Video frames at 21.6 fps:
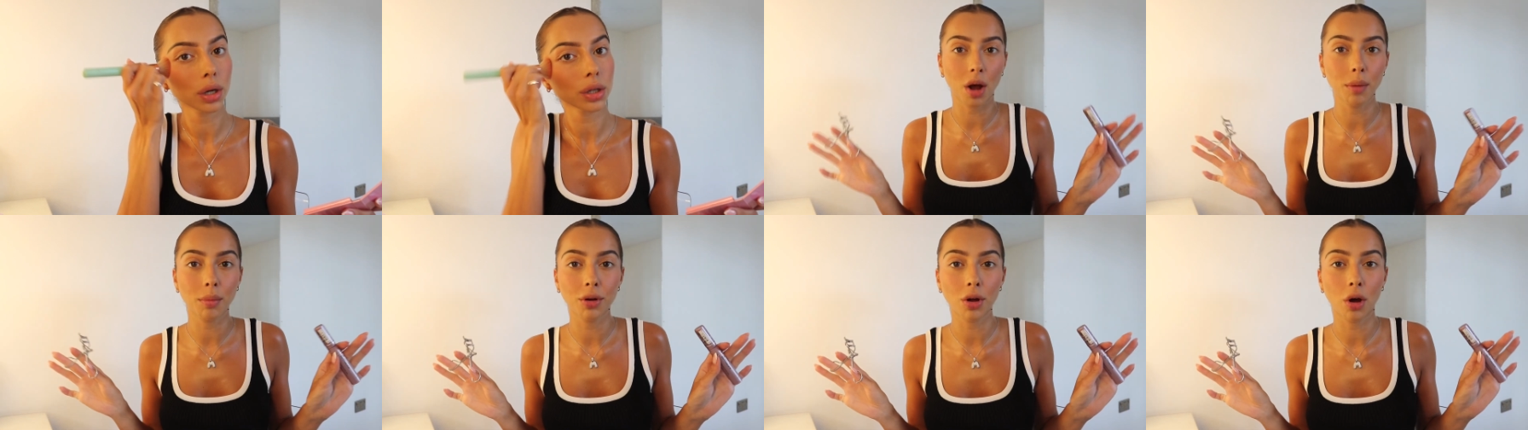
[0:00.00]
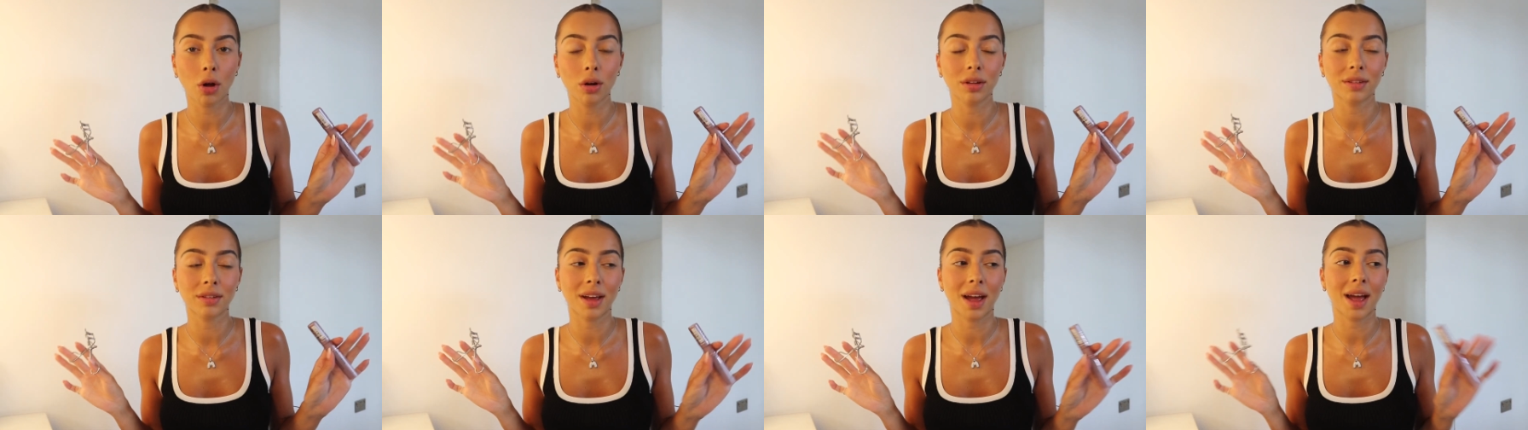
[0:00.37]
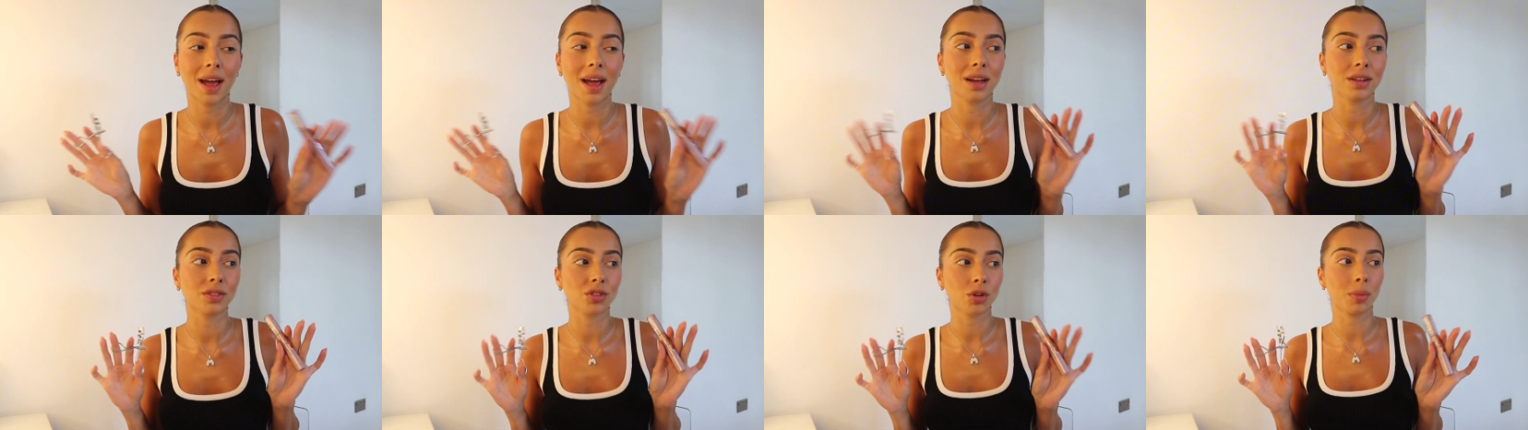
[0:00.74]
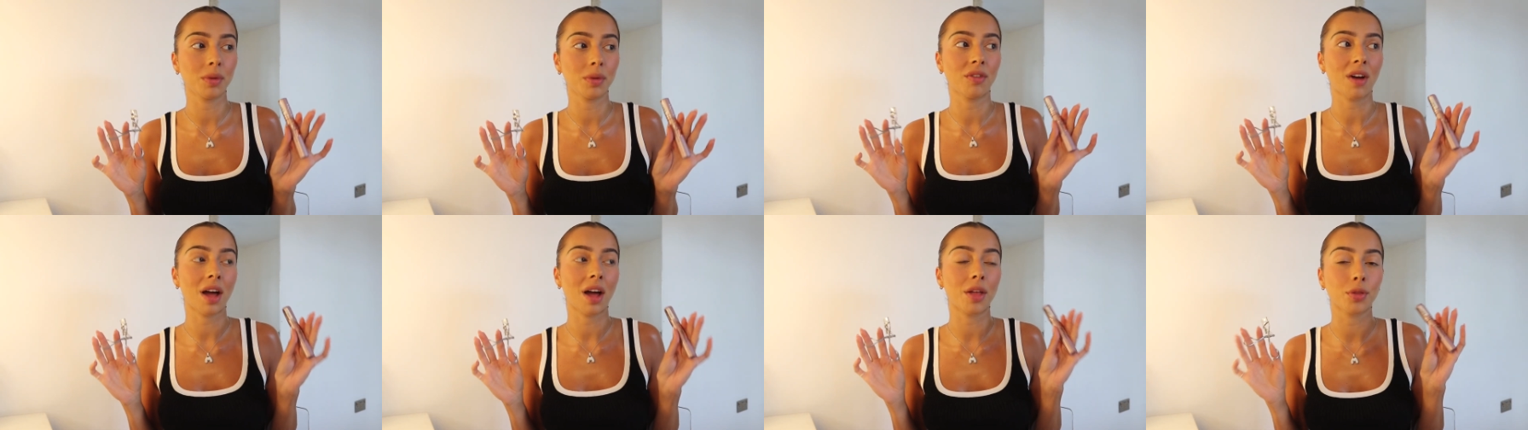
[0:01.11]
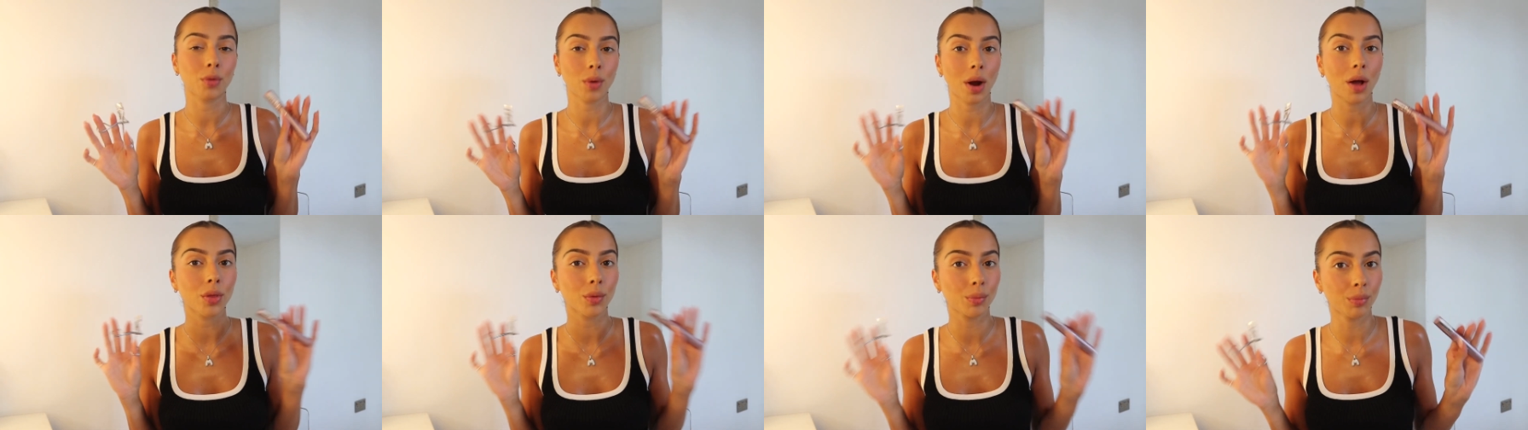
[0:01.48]
I'm on holiday, and to be fair,
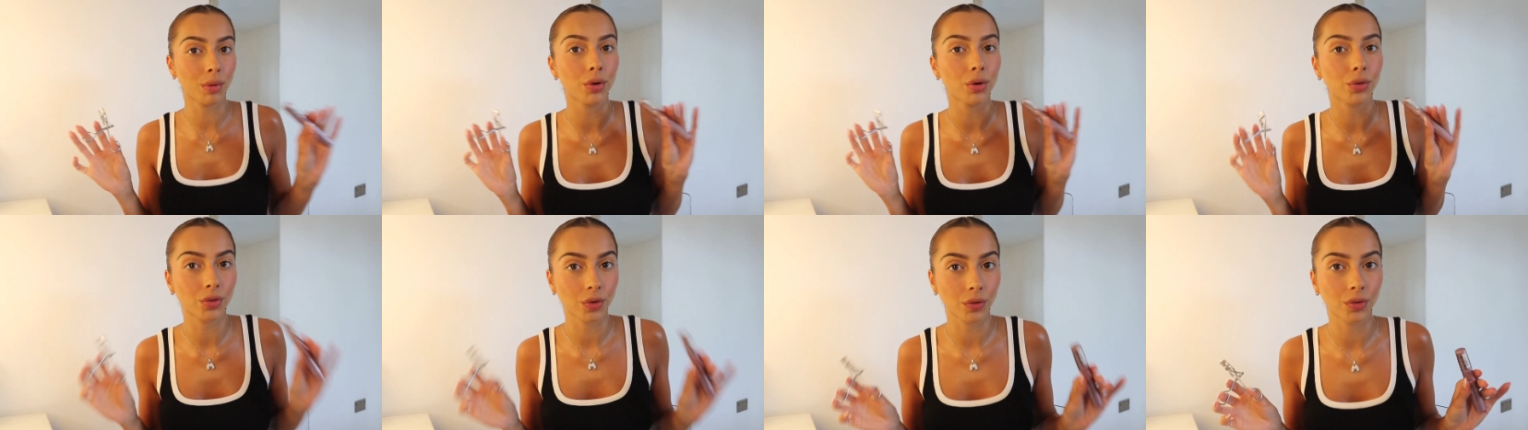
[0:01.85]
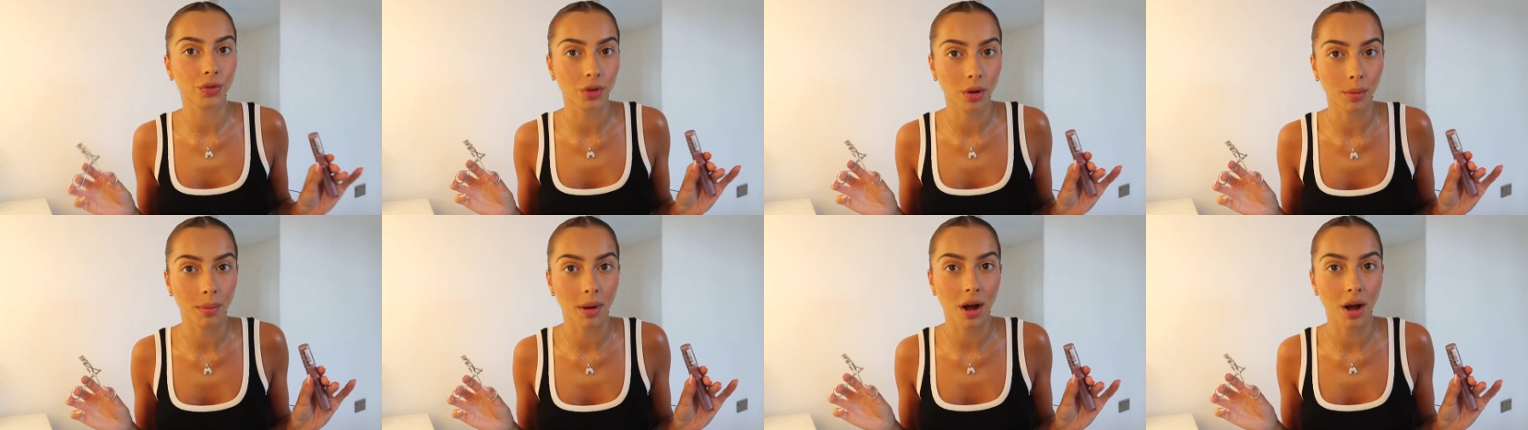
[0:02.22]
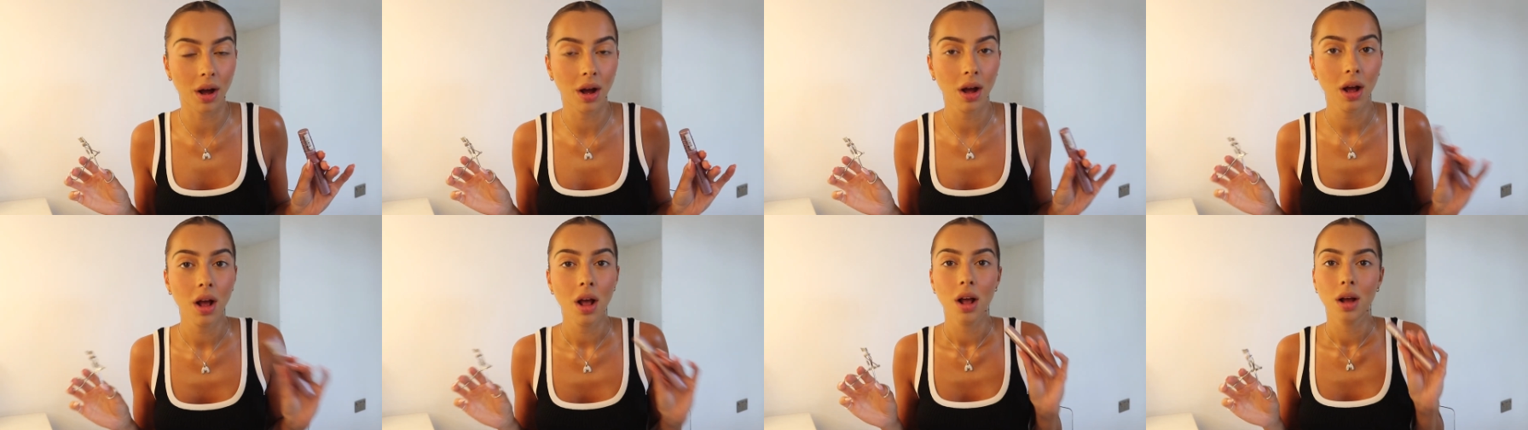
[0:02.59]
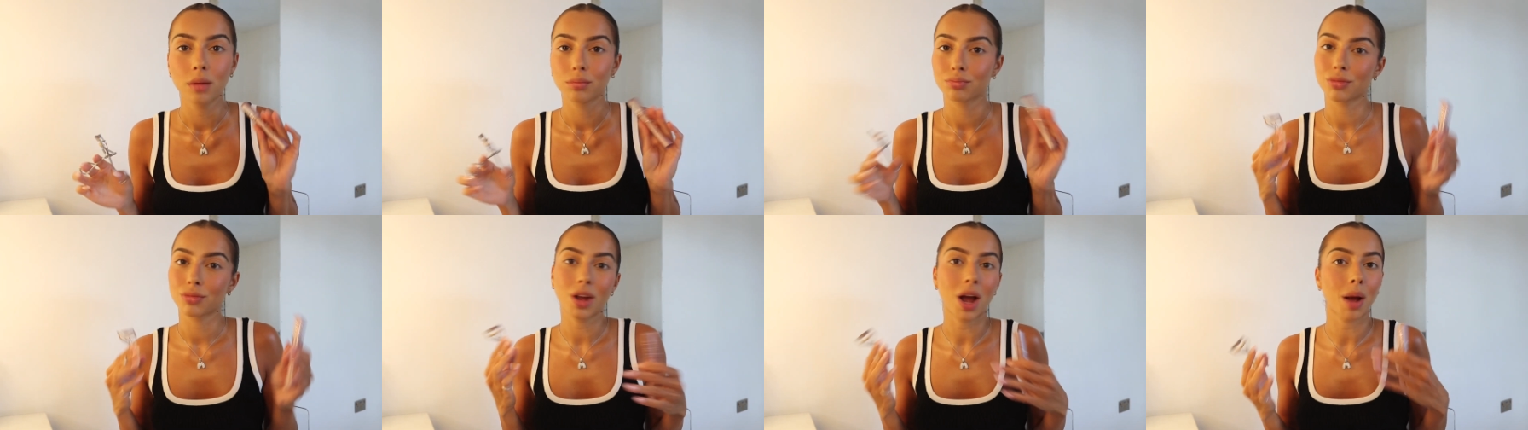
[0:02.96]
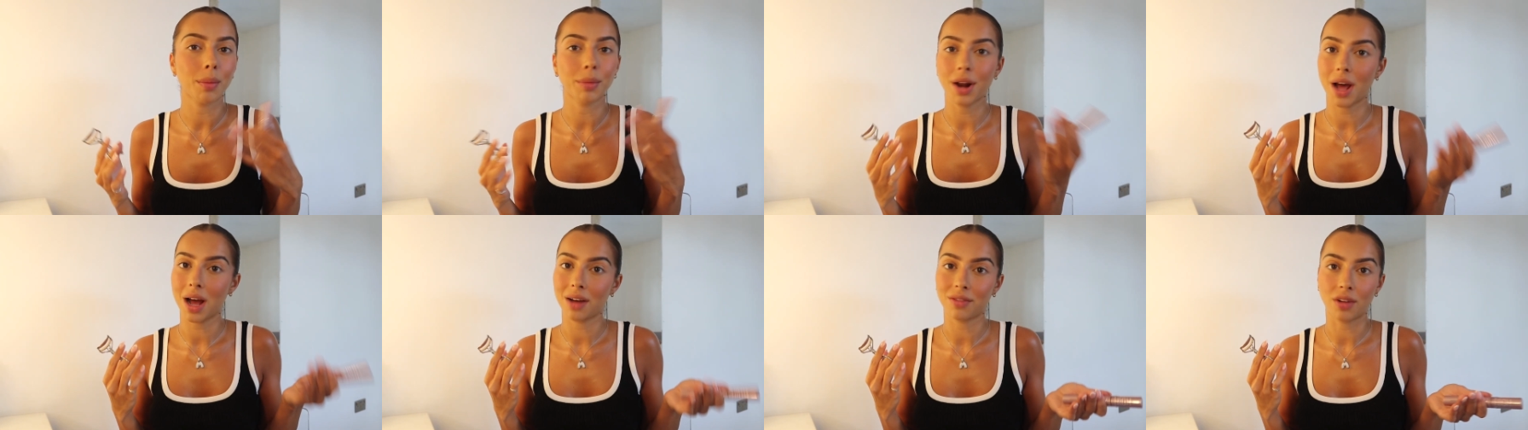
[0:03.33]
throughout the most of summer, I'm
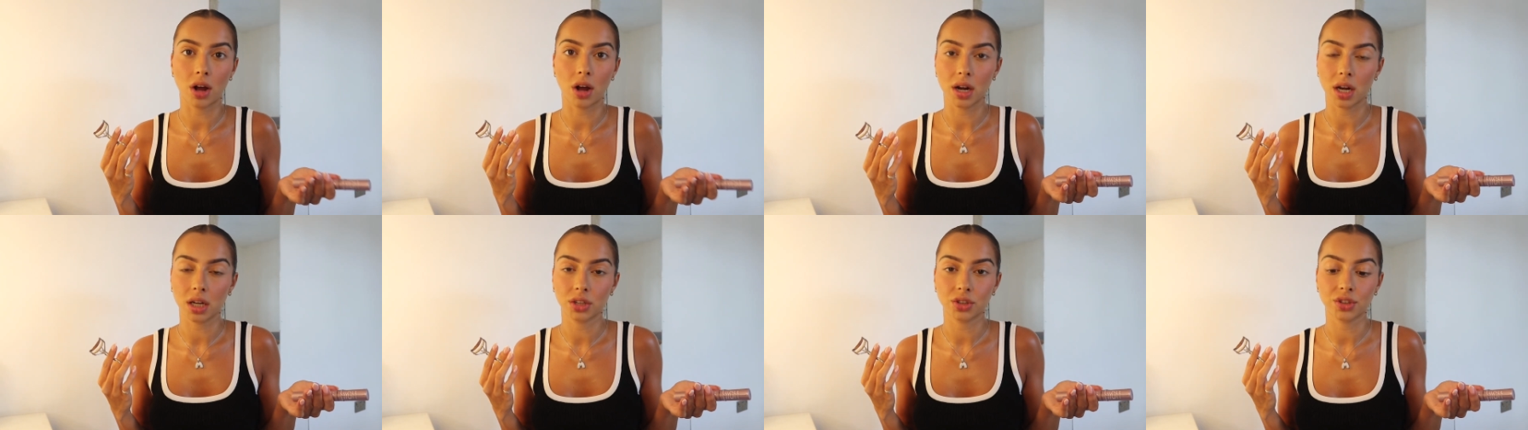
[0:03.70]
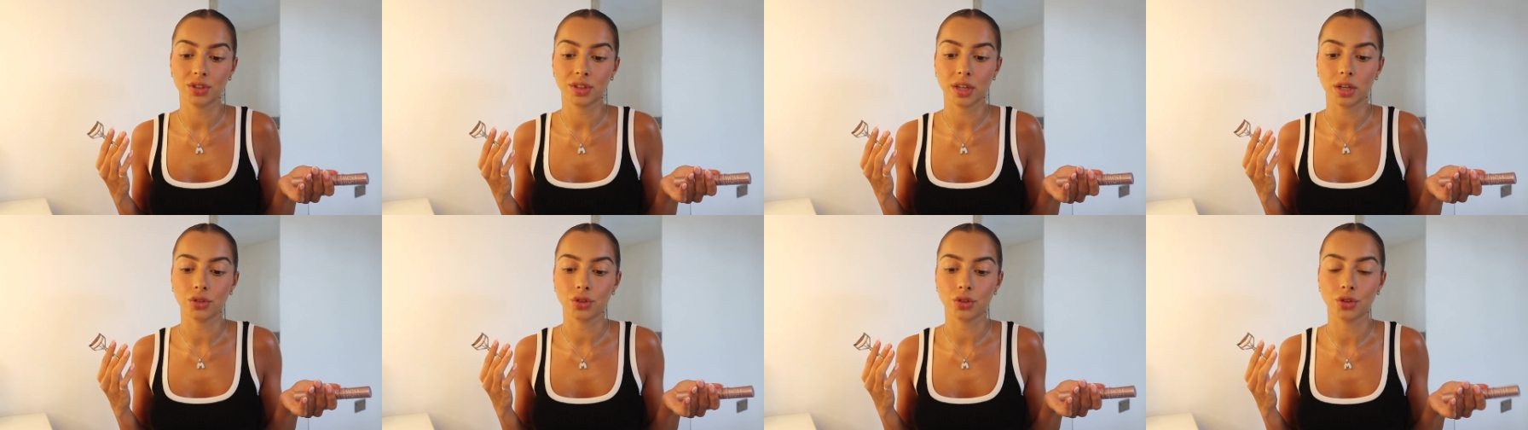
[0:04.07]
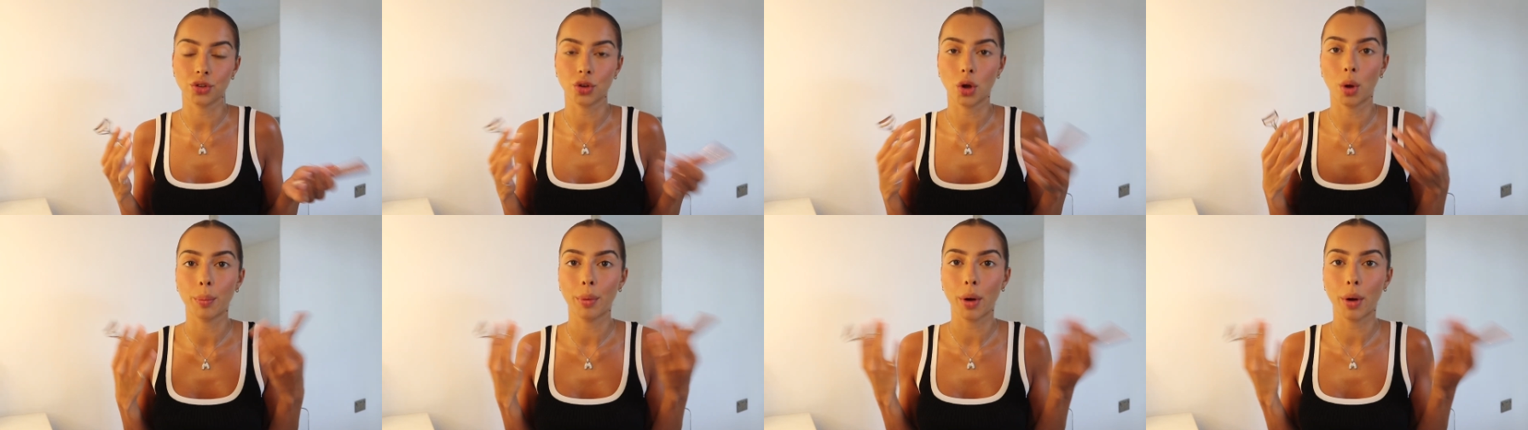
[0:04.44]
gonna have eyelash extensions on,